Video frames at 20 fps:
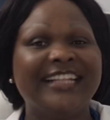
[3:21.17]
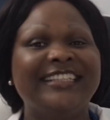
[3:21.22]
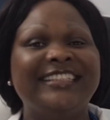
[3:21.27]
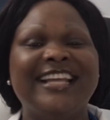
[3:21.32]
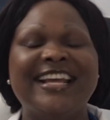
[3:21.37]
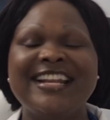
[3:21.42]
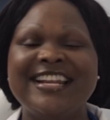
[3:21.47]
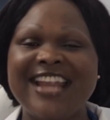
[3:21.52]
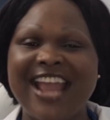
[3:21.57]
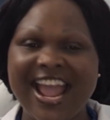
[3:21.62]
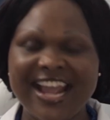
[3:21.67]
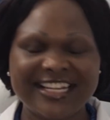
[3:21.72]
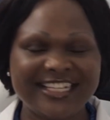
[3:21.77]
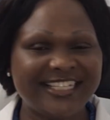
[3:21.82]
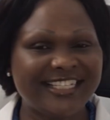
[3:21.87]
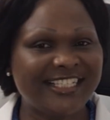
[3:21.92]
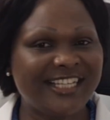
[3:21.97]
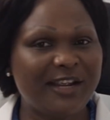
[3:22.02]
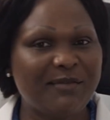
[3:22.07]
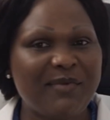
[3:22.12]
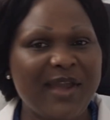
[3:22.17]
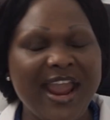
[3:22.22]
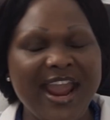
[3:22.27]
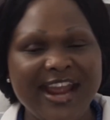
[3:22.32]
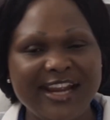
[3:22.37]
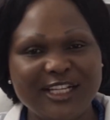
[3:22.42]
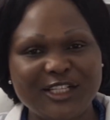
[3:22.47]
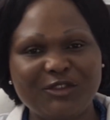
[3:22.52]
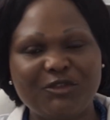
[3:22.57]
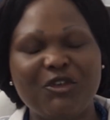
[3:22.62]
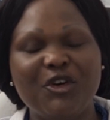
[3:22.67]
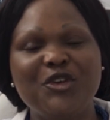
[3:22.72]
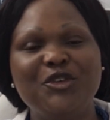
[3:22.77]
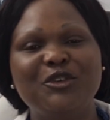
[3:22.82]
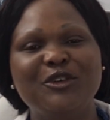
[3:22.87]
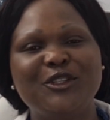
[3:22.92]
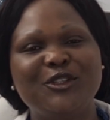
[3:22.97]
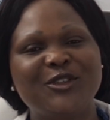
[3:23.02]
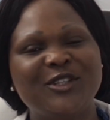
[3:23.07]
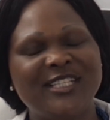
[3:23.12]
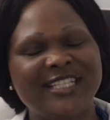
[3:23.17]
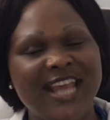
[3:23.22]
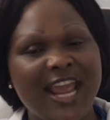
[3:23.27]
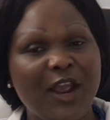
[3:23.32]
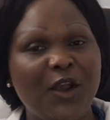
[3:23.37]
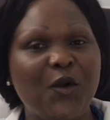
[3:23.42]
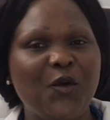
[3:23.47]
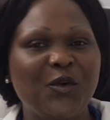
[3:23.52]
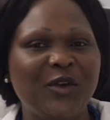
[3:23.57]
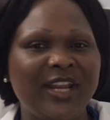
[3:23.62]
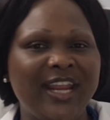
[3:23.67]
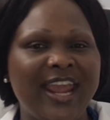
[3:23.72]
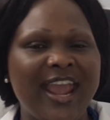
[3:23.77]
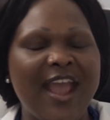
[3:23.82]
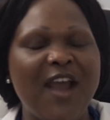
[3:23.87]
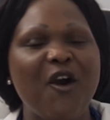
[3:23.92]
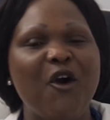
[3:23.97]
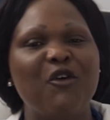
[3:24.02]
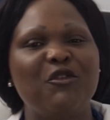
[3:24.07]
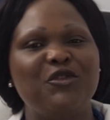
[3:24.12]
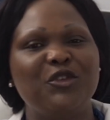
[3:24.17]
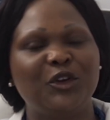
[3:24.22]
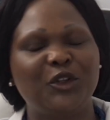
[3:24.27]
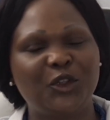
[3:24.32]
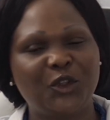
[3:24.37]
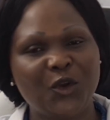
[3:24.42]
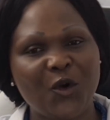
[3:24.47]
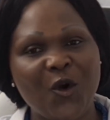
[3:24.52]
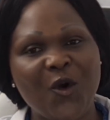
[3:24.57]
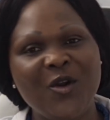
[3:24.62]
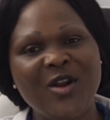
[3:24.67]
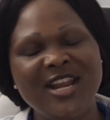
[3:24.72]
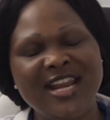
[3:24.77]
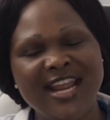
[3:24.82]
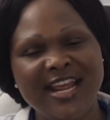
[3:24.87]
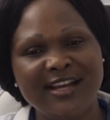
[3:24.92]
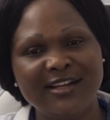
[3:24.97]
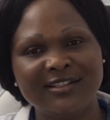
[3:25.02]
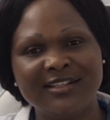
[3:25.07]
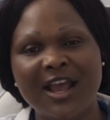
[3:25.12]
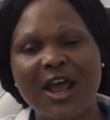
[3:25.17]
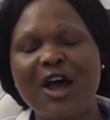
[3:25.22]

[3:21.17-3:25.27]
The next tip is for you to take good care of your toenails